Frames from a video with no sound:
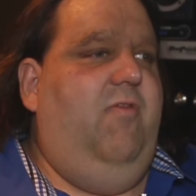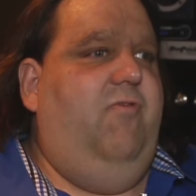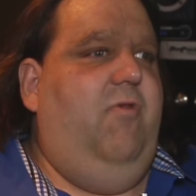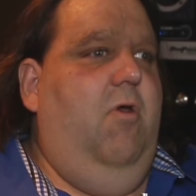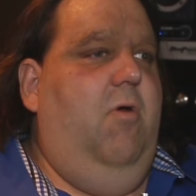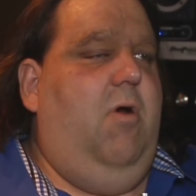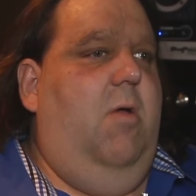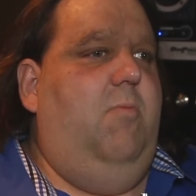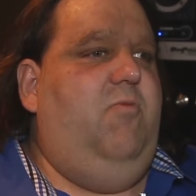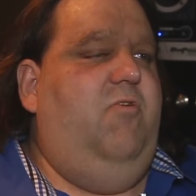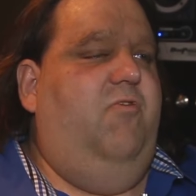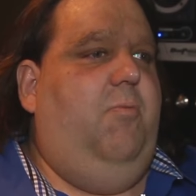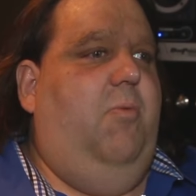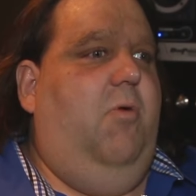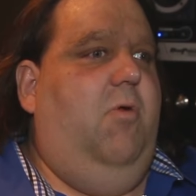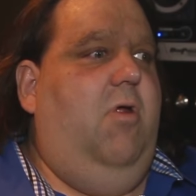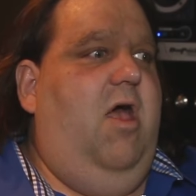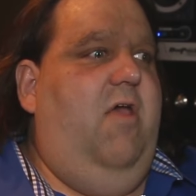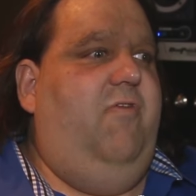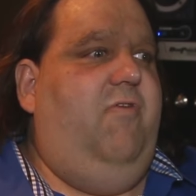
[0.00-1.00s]
So I'm just
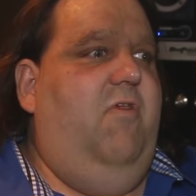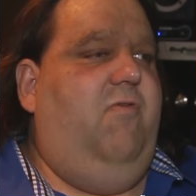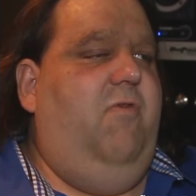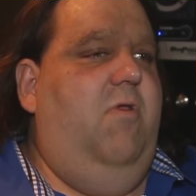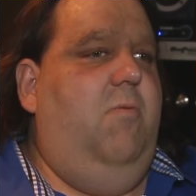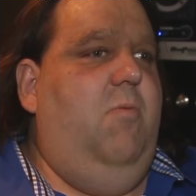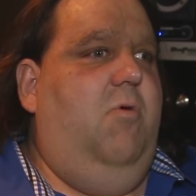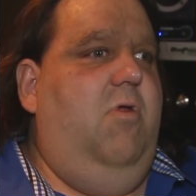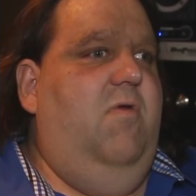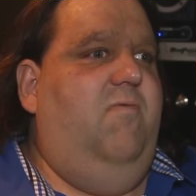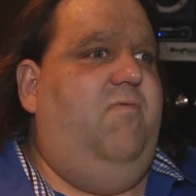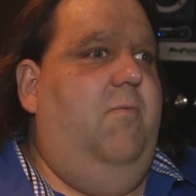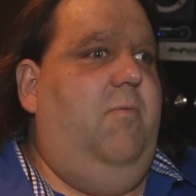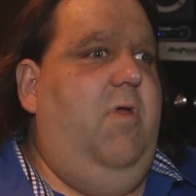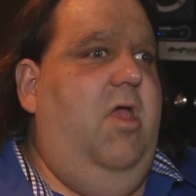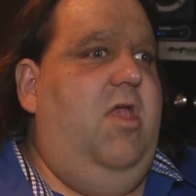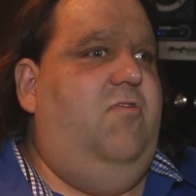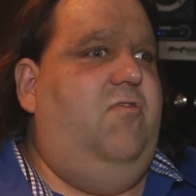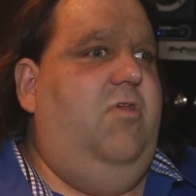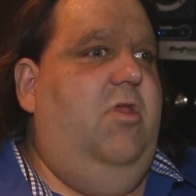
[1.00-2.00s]
processing more
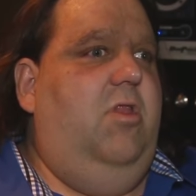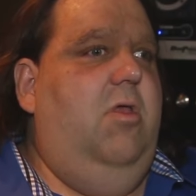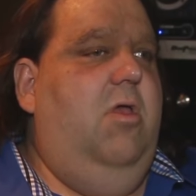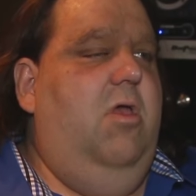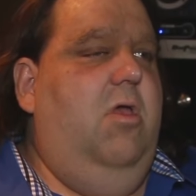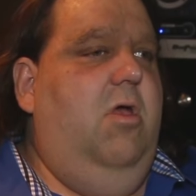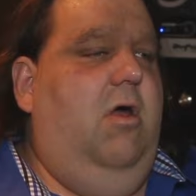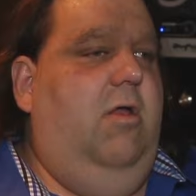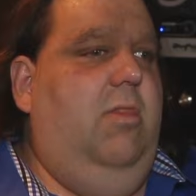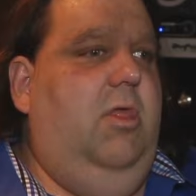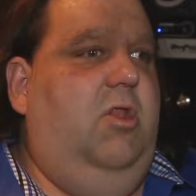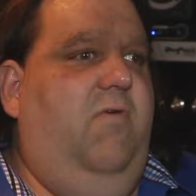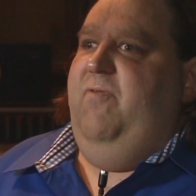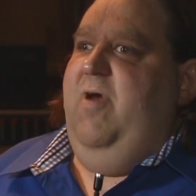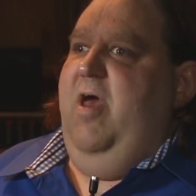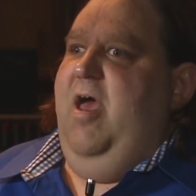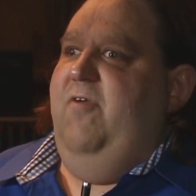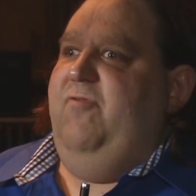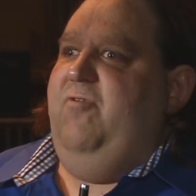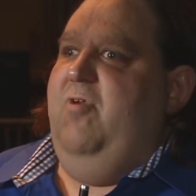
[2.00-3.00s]
information a little
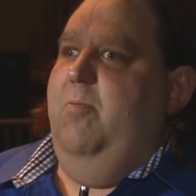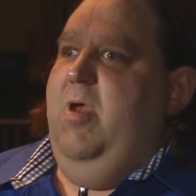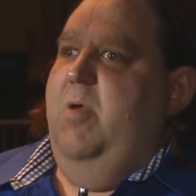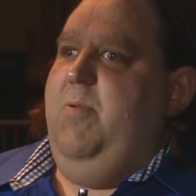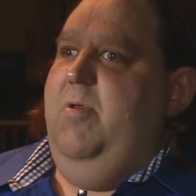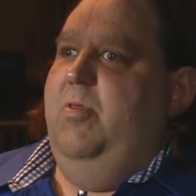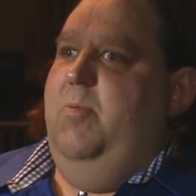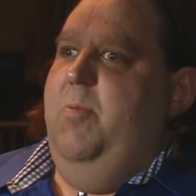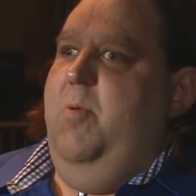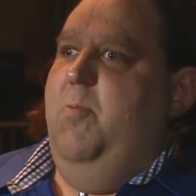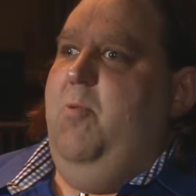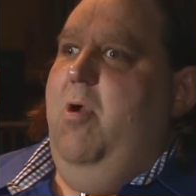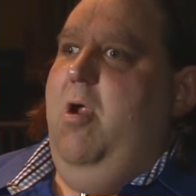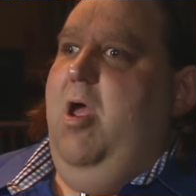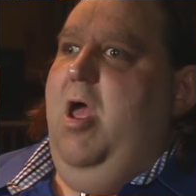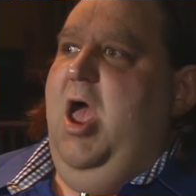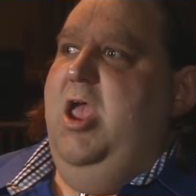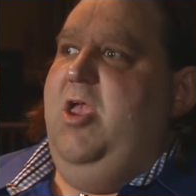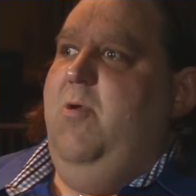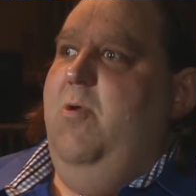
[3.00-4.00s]
faster, maybe a little bit more
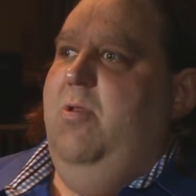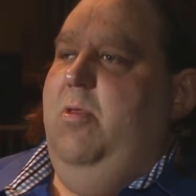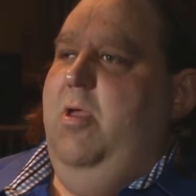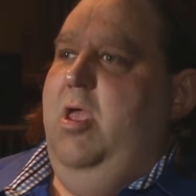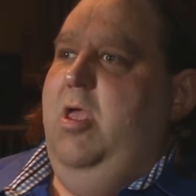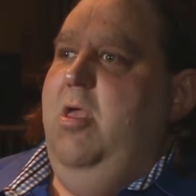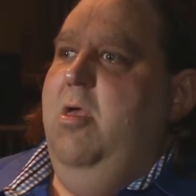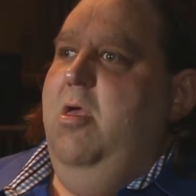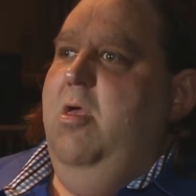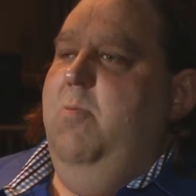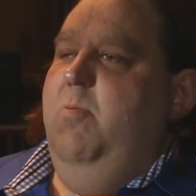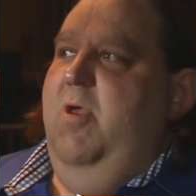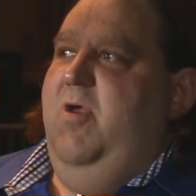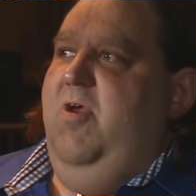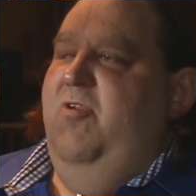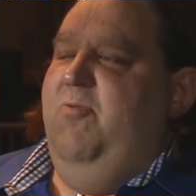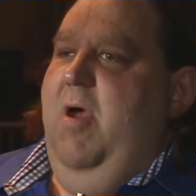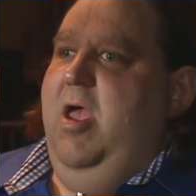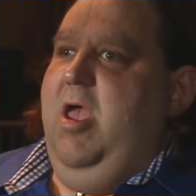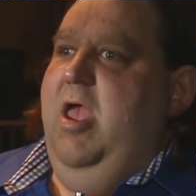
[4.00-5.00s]
accurately
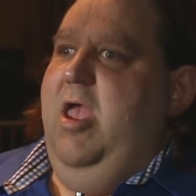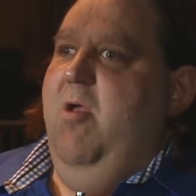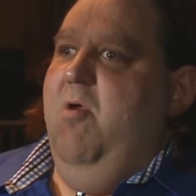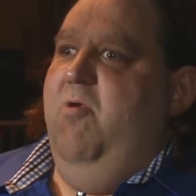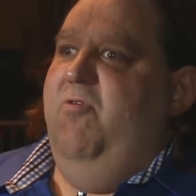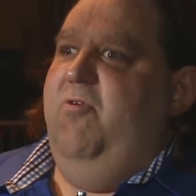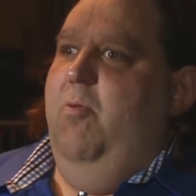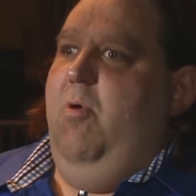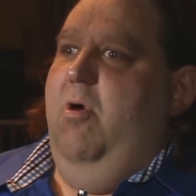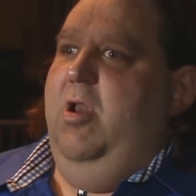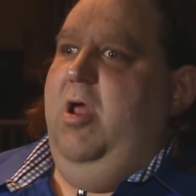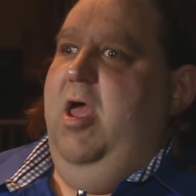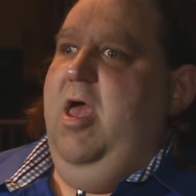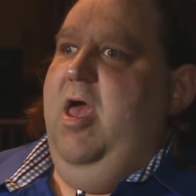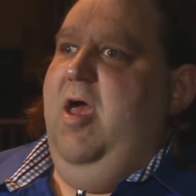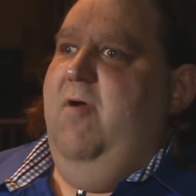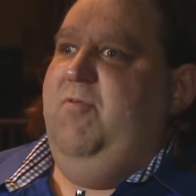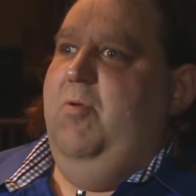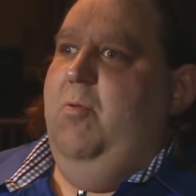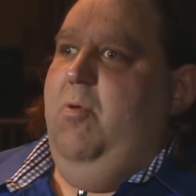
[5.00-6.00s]
because my ears are what I
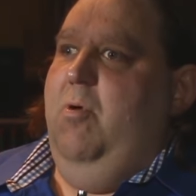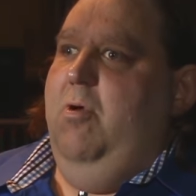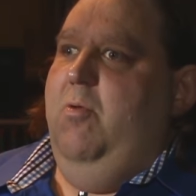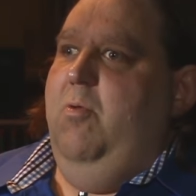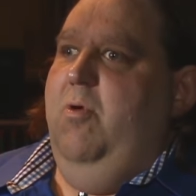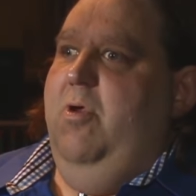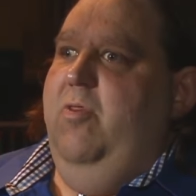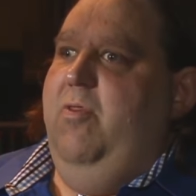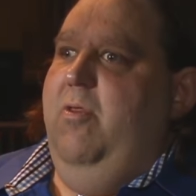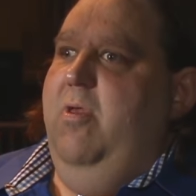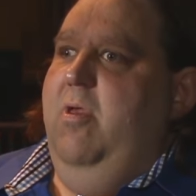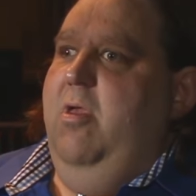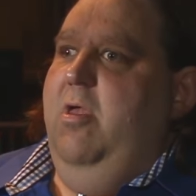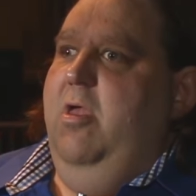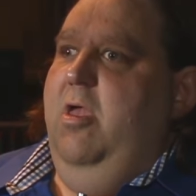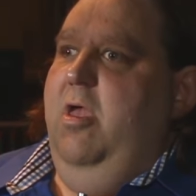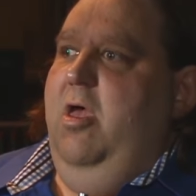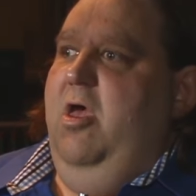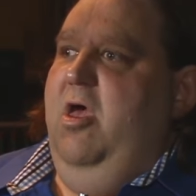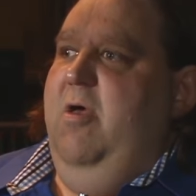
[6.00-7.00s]
have to work with.